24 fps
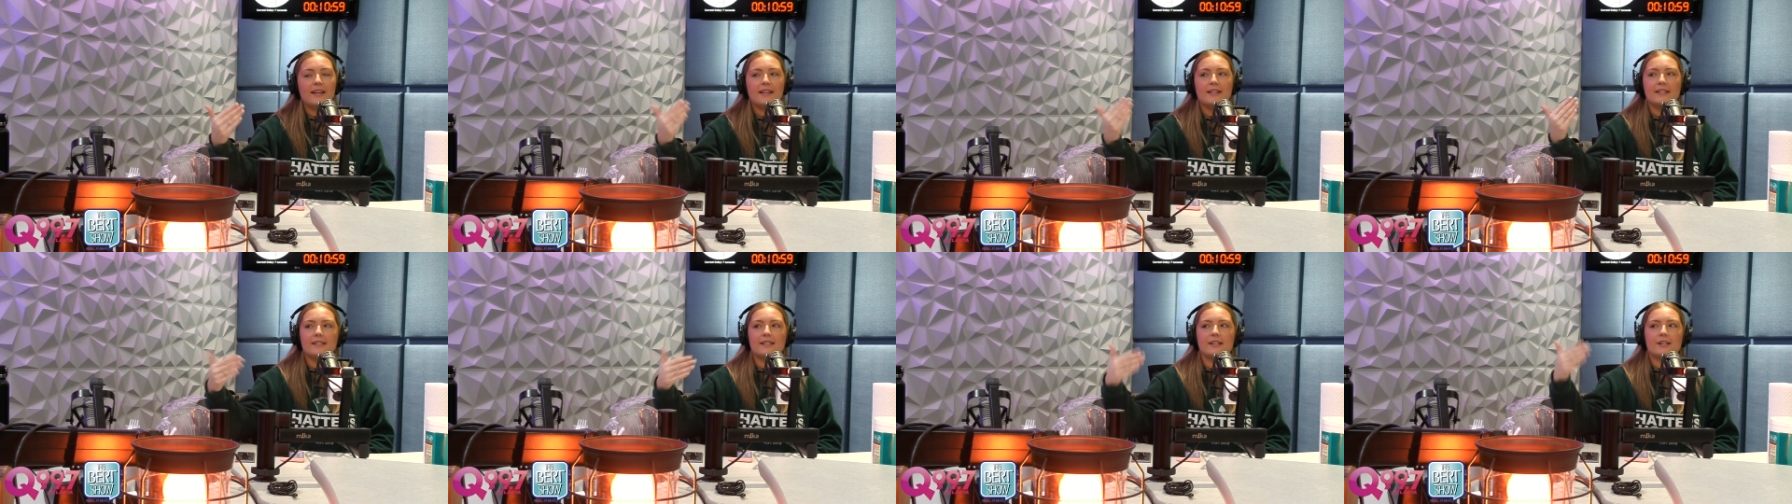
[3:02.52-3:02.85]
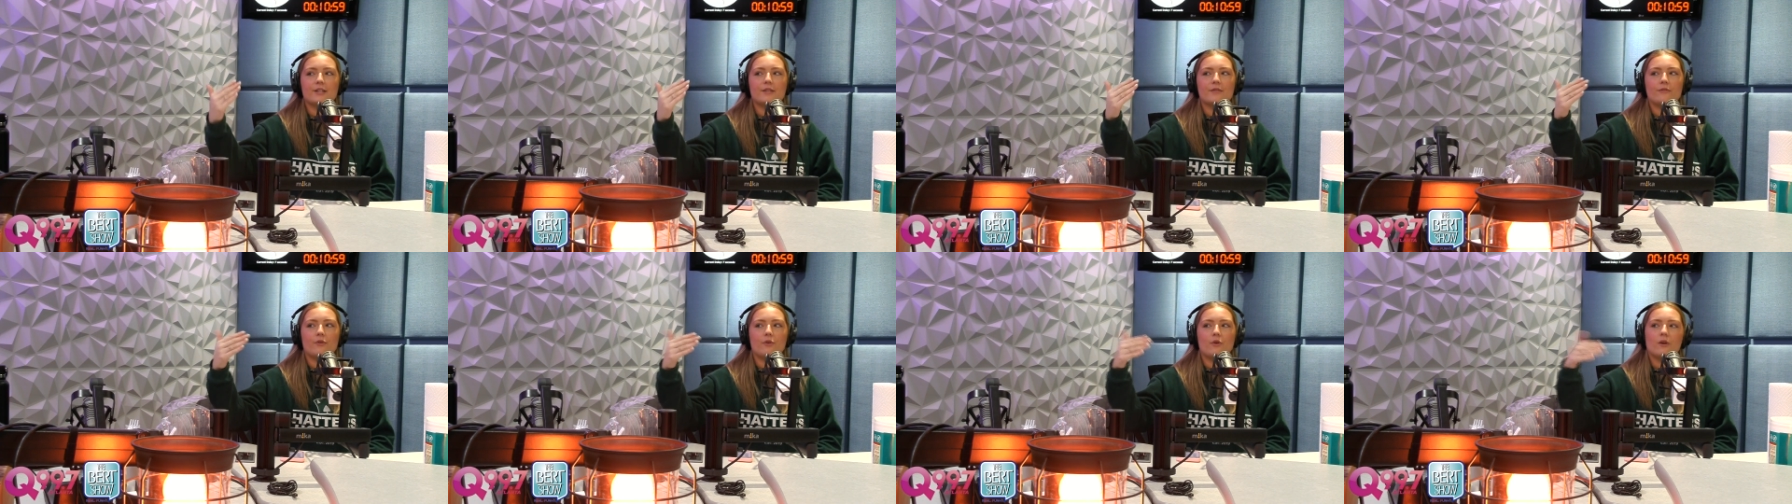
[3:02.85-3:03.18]
and
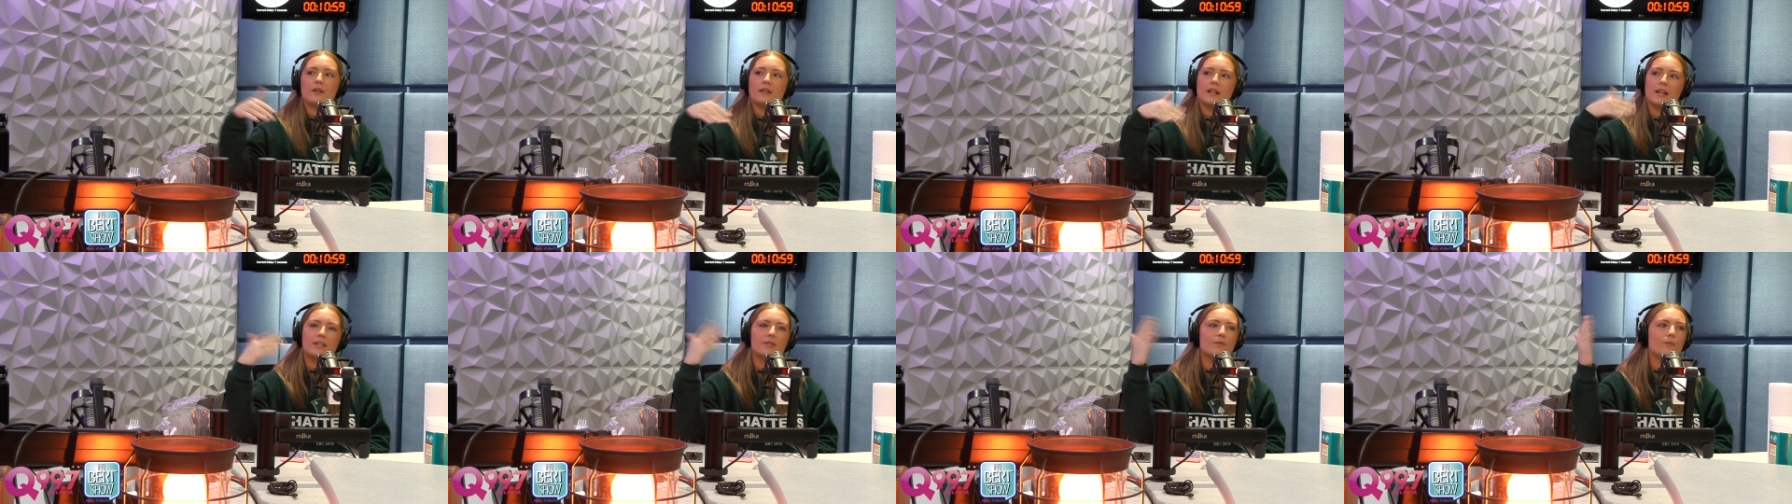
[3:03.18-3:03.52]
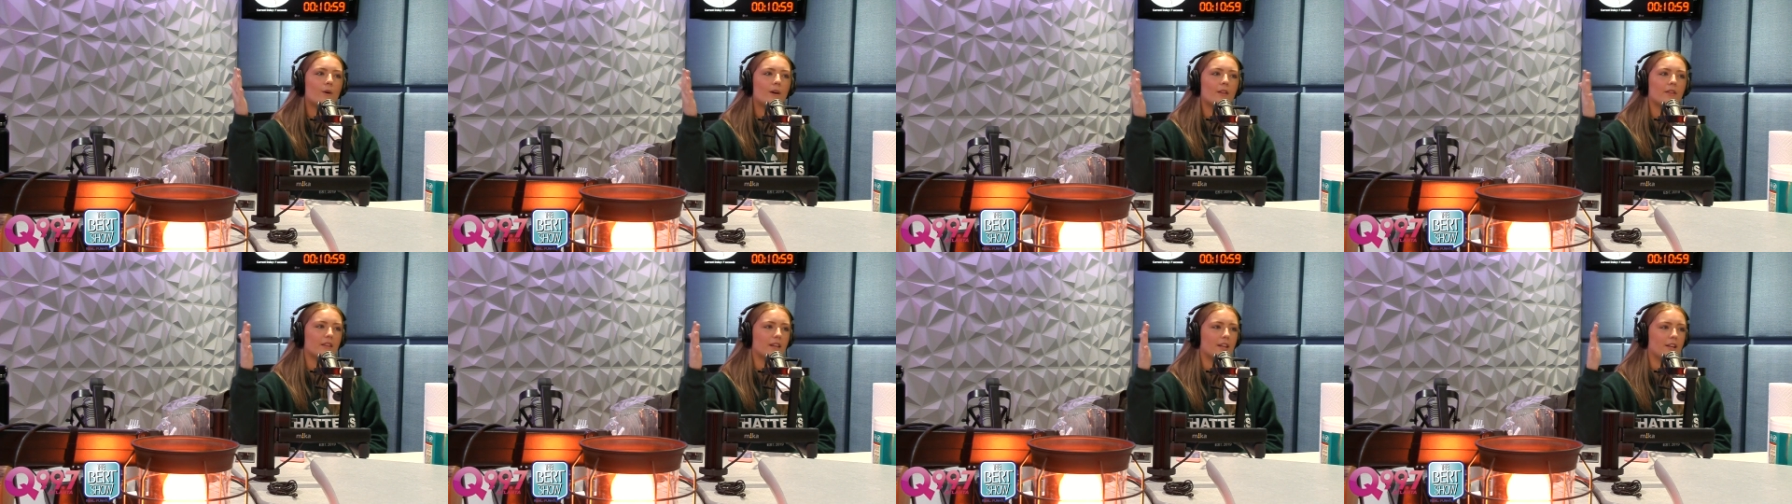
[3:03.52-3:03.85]
six four, that's
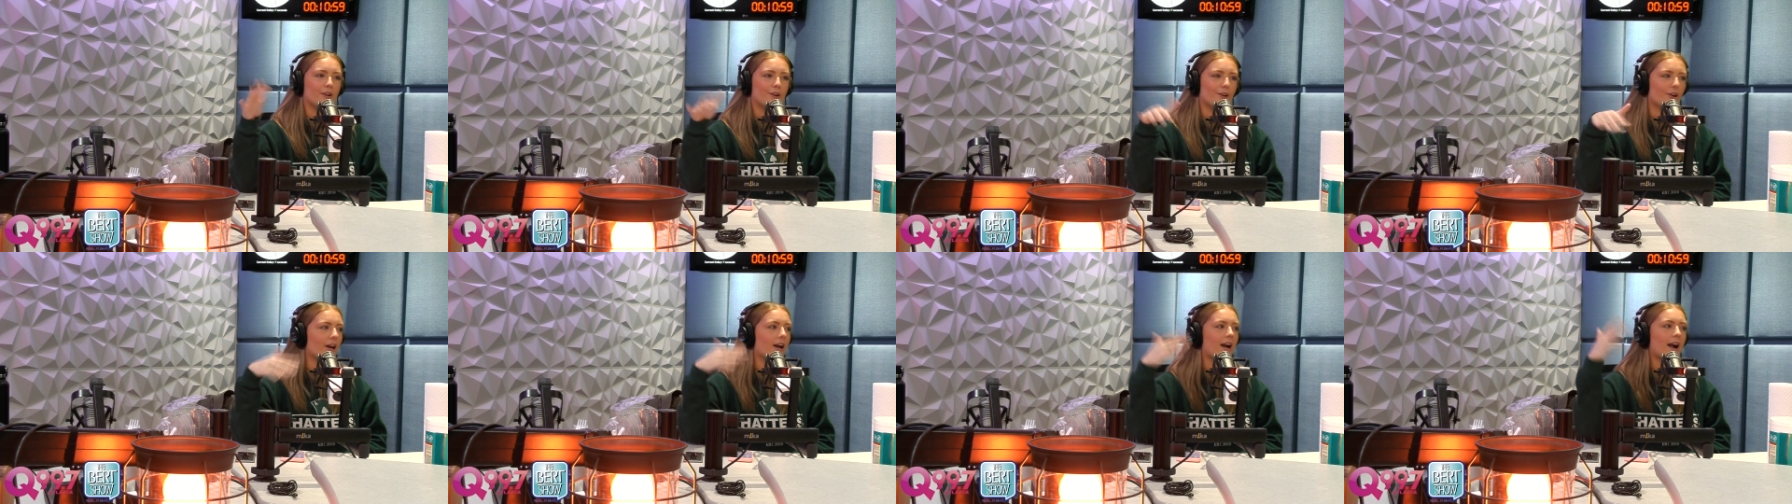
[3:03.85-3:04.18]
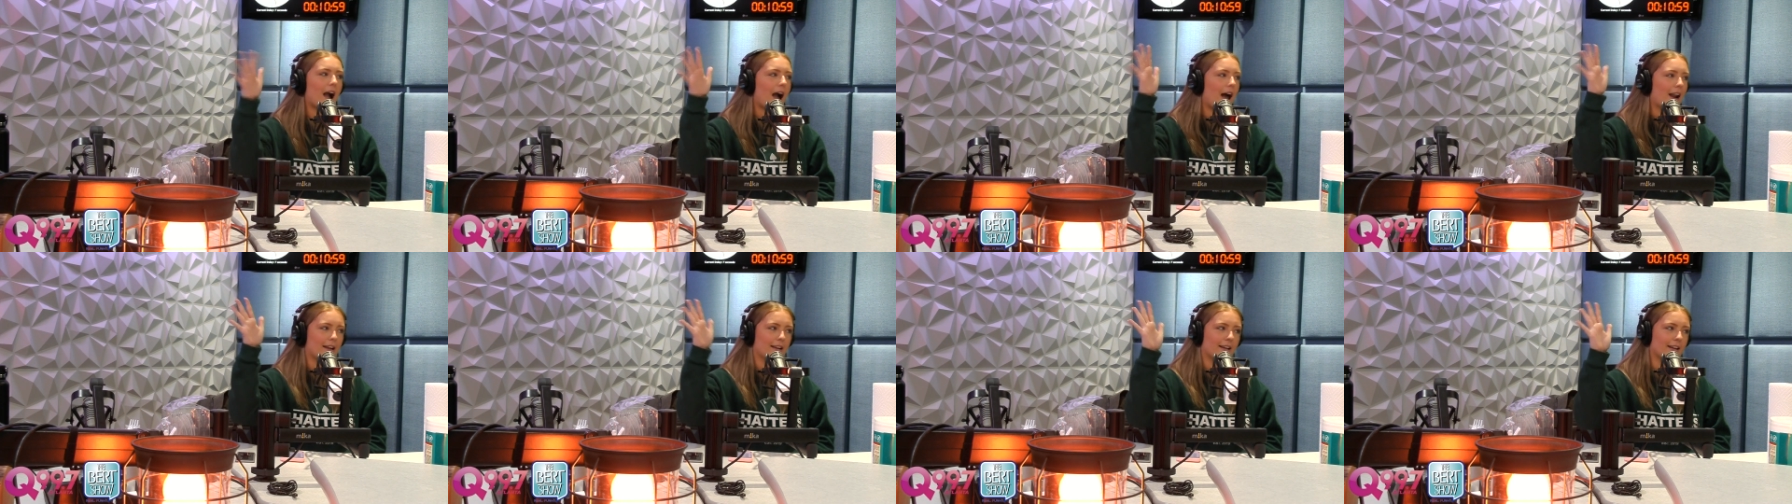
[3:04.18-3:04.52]
one thing. You
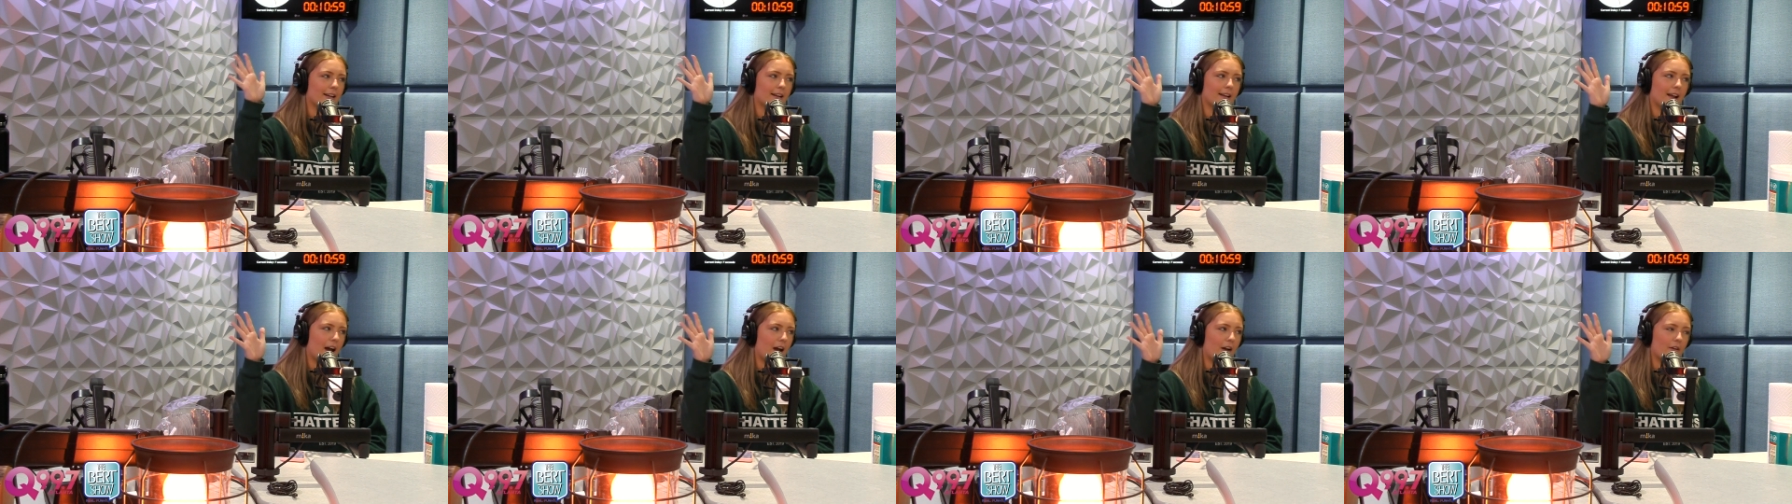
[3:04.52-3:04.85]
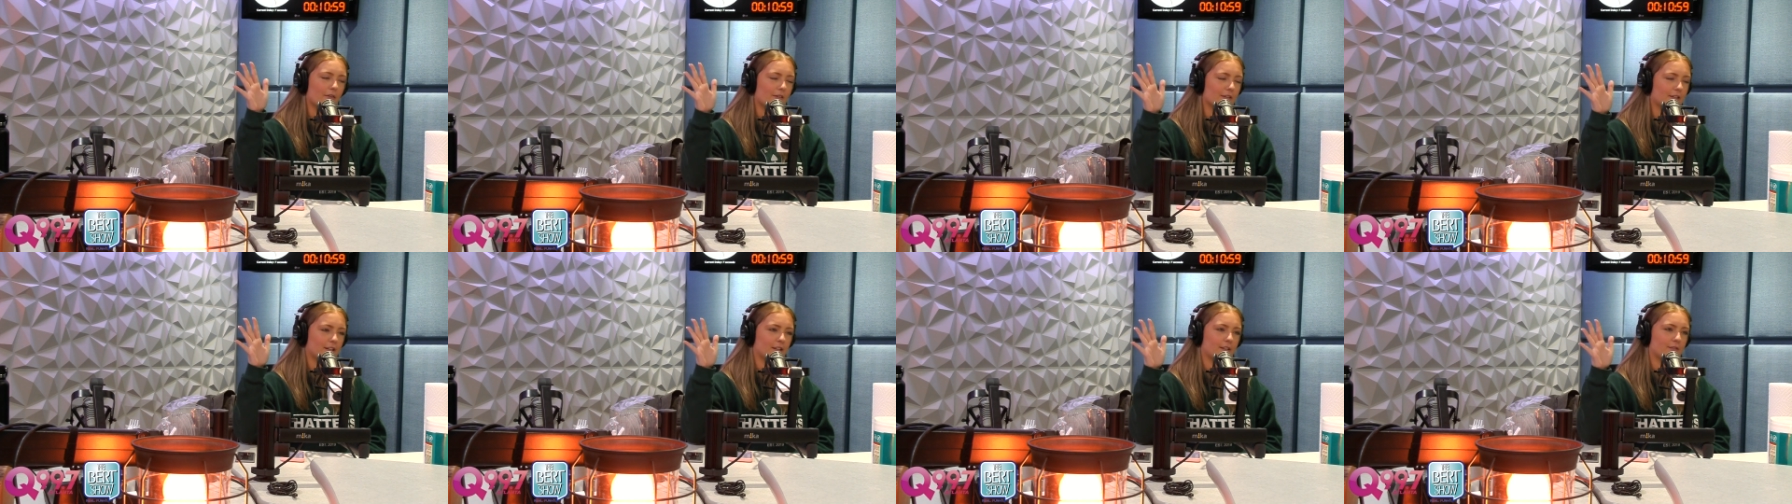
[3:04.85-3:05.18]
got to get a guy
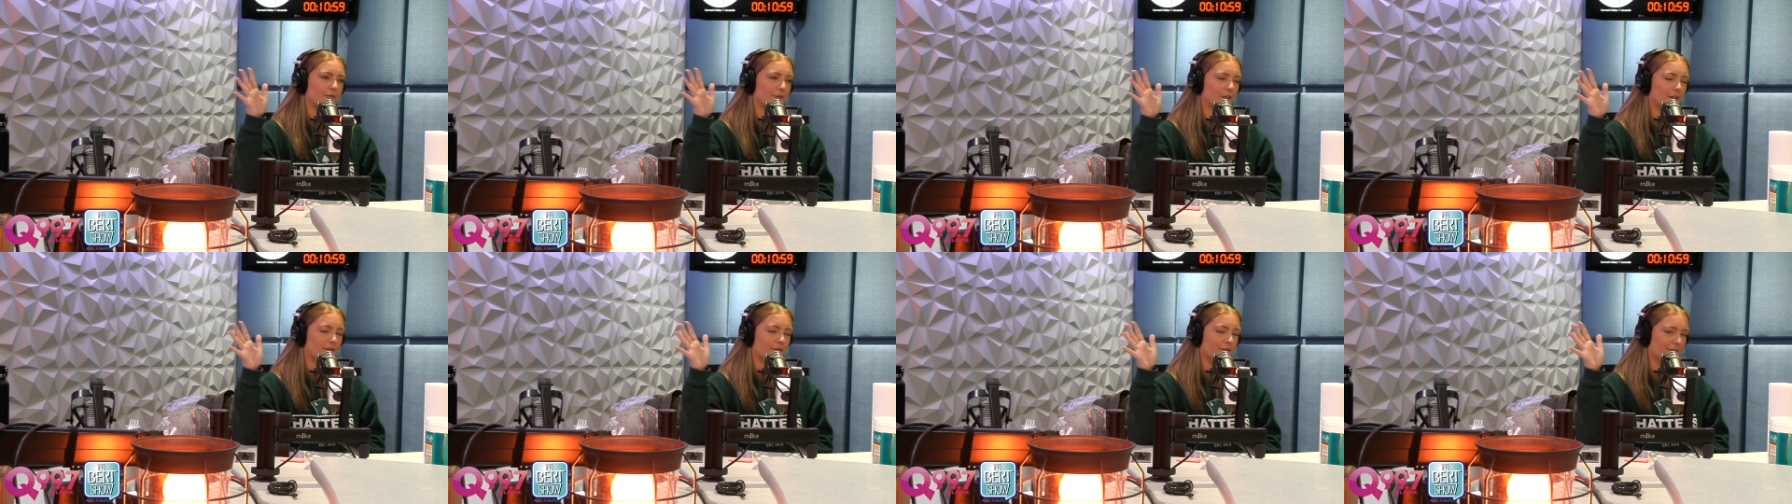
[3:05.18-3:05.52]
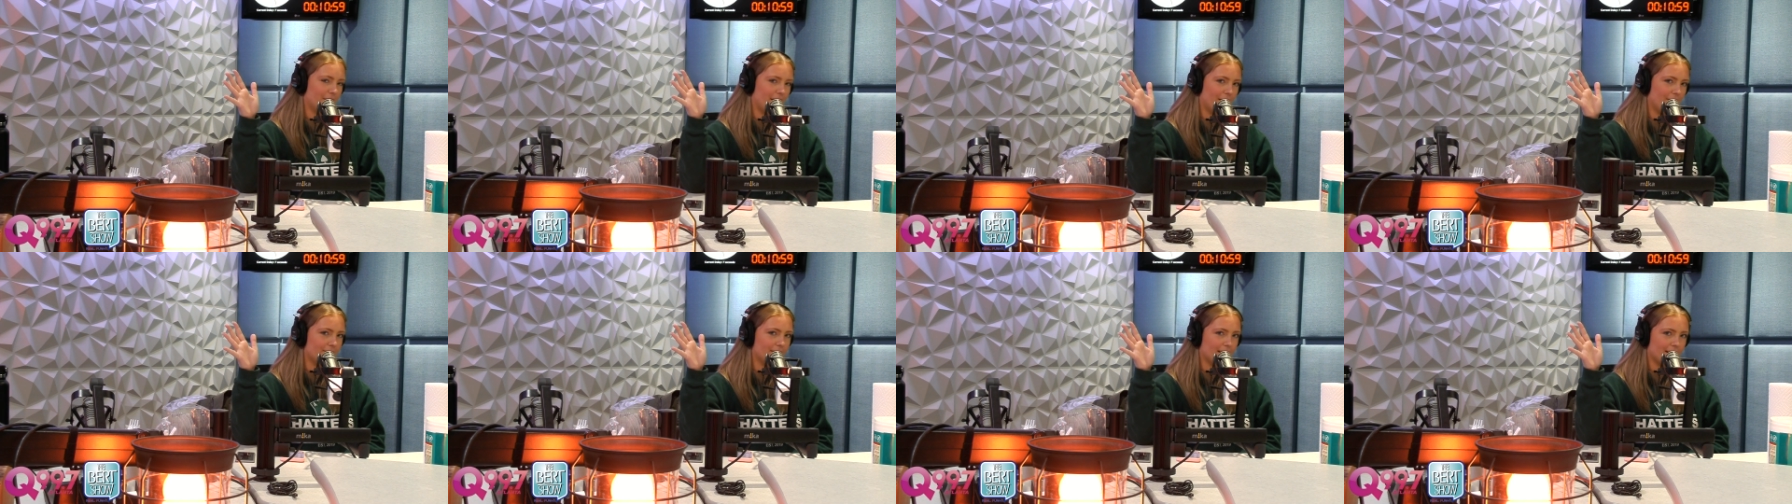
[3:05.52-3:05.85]
over six foot if you're
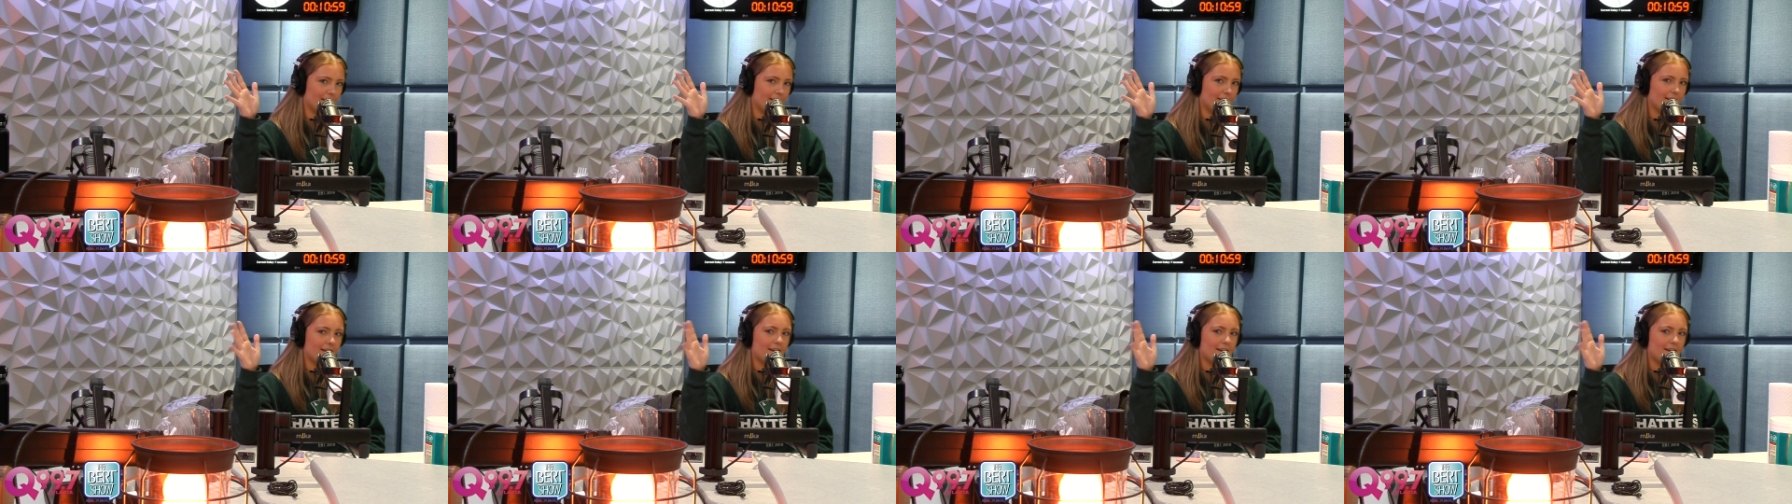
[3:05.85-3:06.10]
5'10.